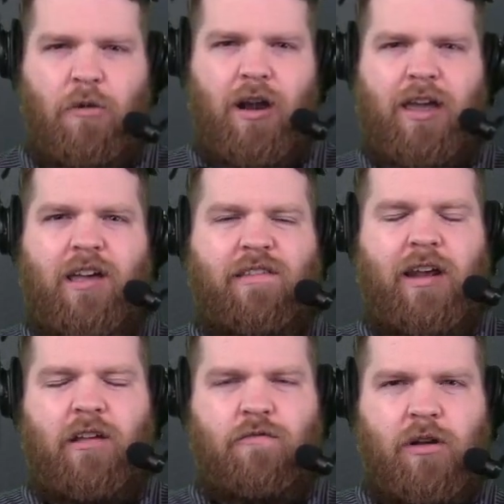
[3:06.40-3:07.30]
where he is in
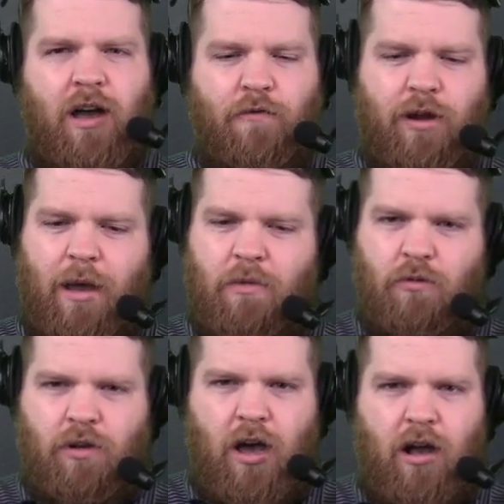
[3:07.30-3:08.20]
his recovery. I'm no
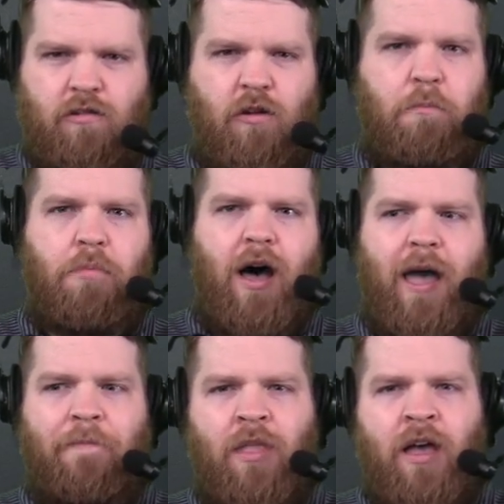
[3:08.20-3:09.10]
doctor,
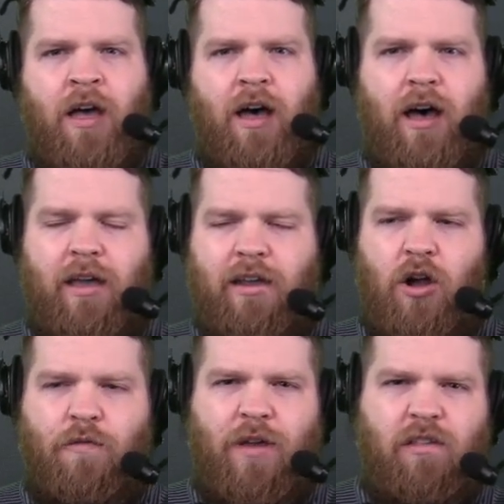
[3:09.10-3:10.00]
but
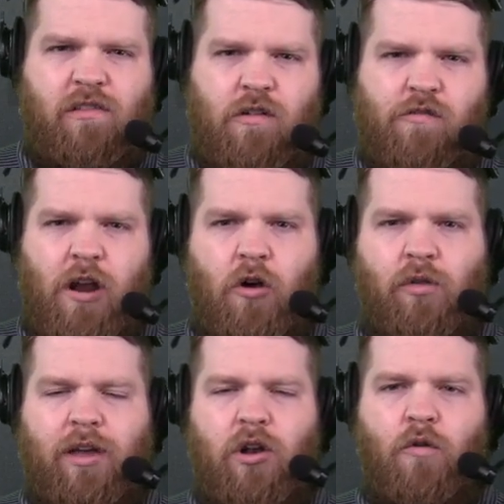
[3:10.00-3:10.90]
if he had surgery
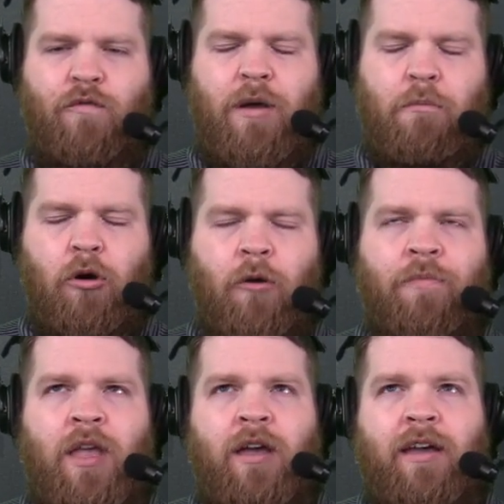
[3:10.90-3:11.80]
early in November,
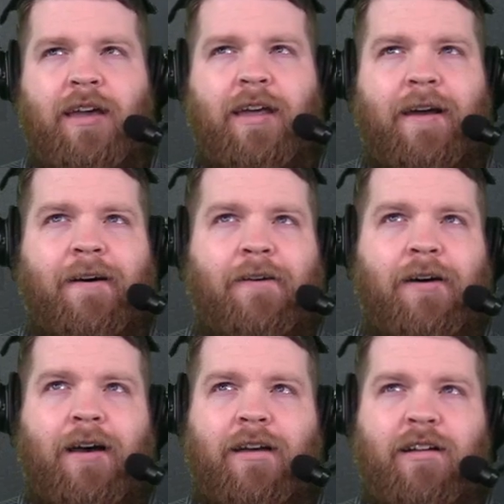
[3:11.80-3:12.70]

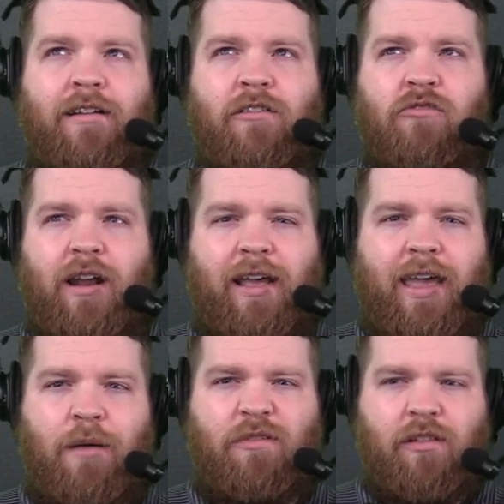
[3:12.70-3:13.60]
training
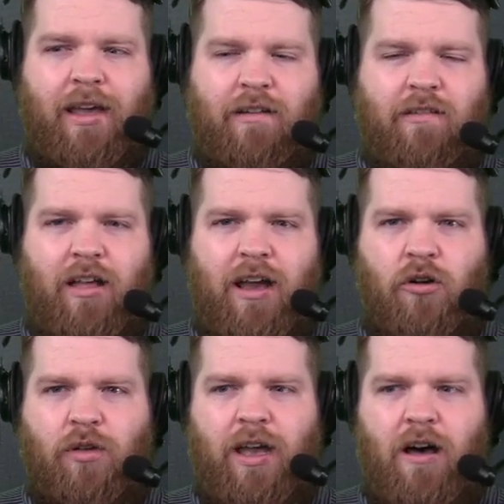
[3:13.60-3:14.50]
camp's late July,
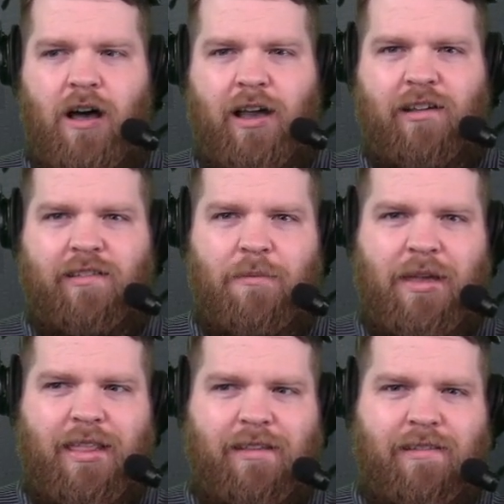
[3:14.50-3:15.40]
early August, I
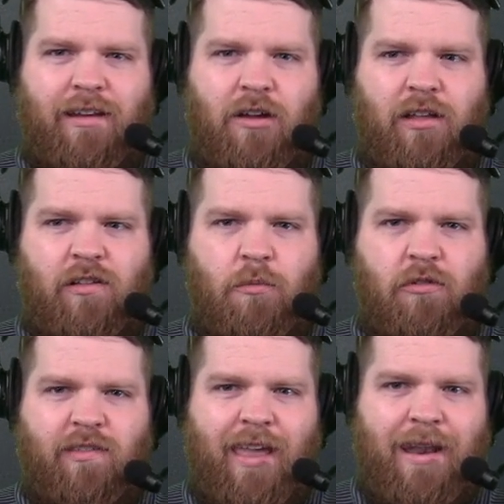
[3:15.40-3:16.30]
mean, that's
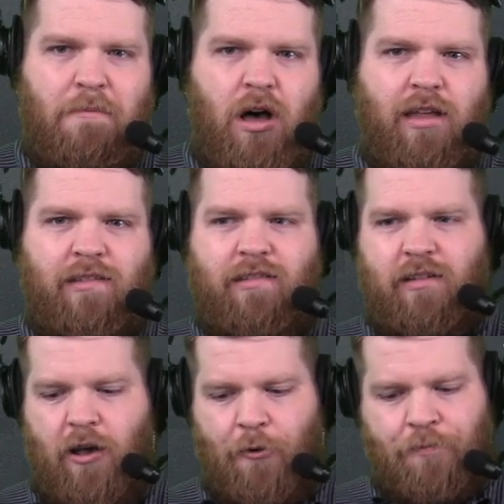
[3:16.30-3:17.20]
almost 10 months,
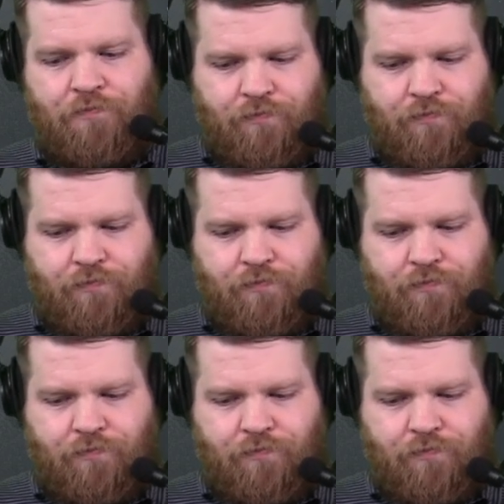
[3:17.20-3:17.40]
so